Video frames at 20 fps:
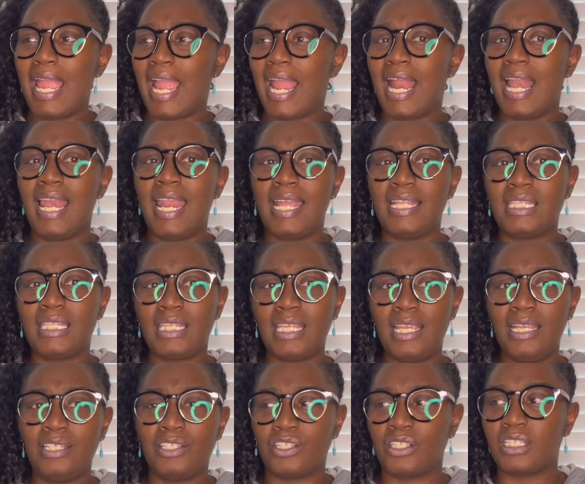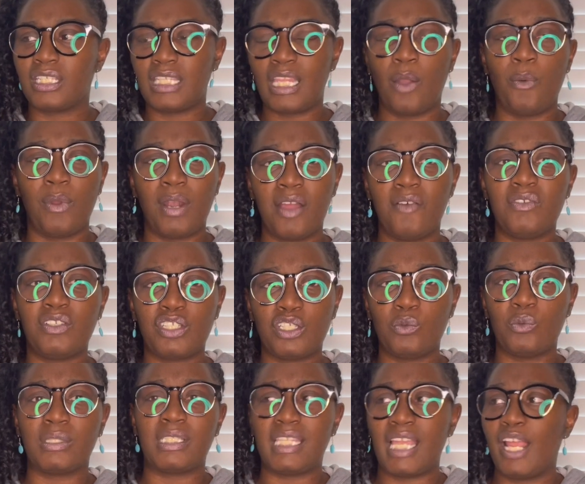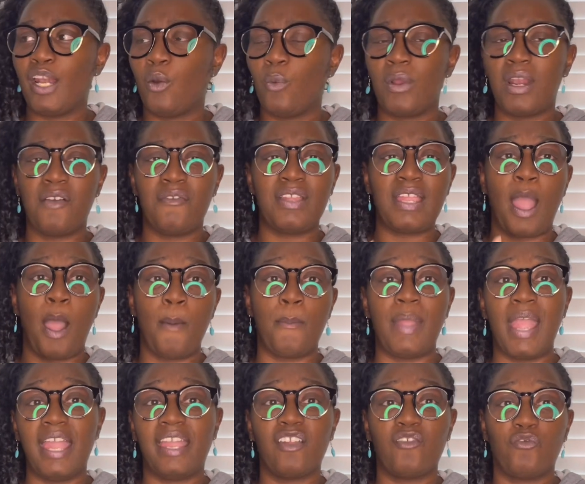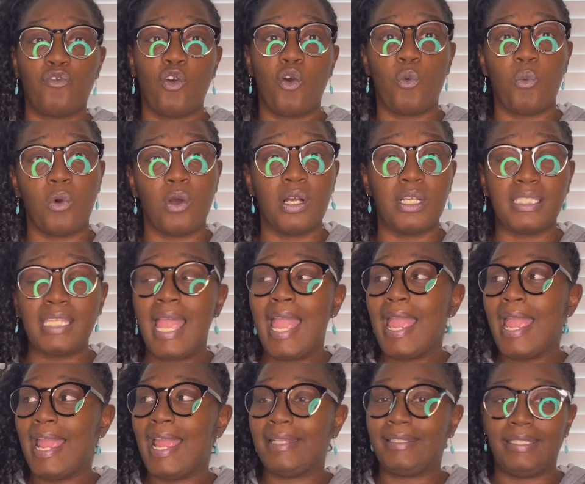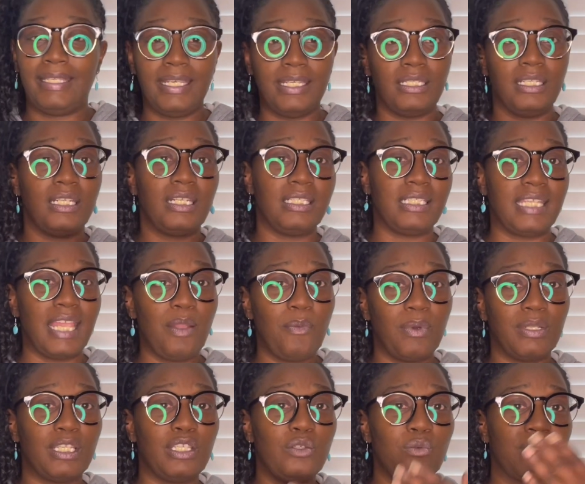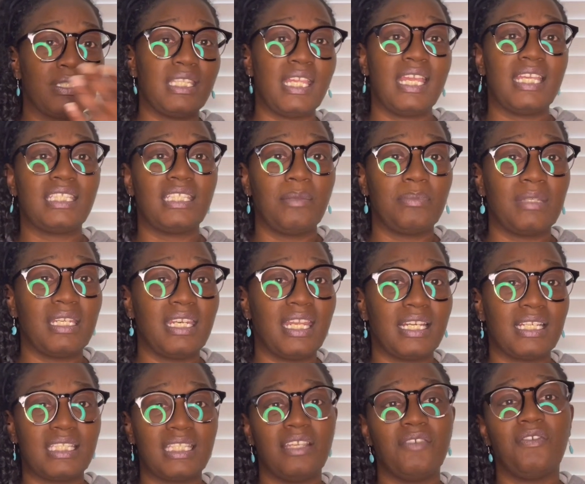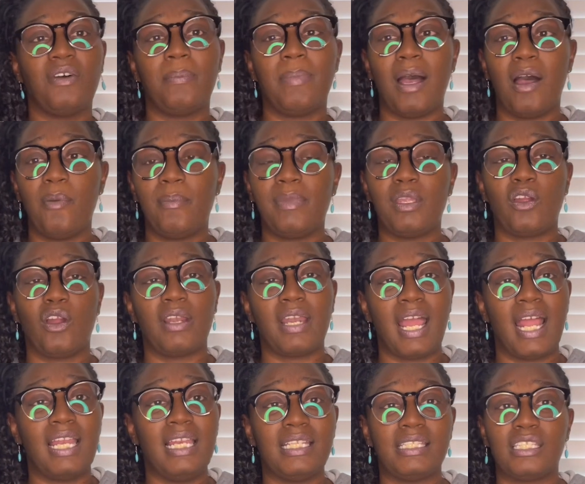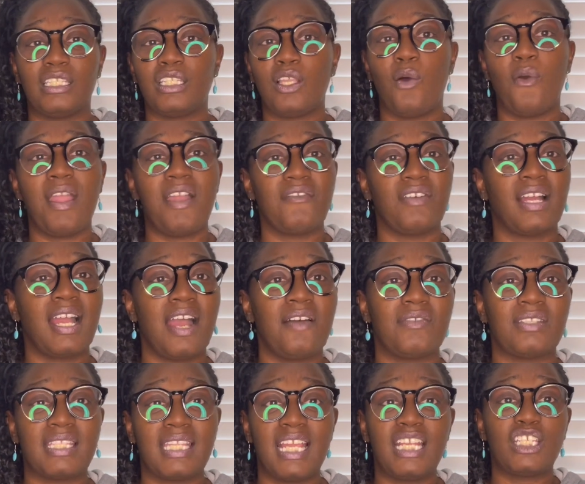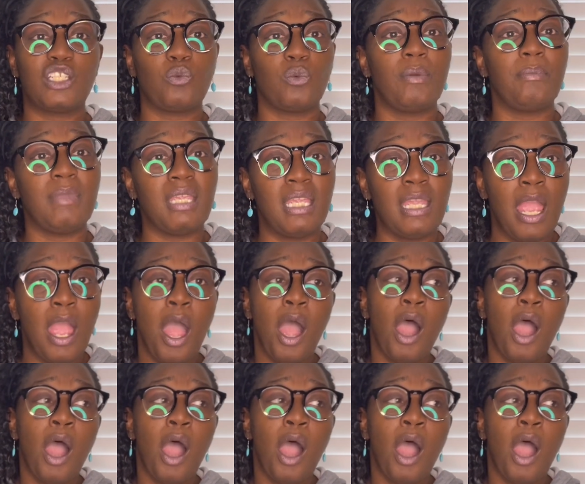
and let Tisha say whatever she was saying, or whatever y'all back and forth was. At the end of the day, whether you were saying something negative about me or not, listen, don't have a conversation with me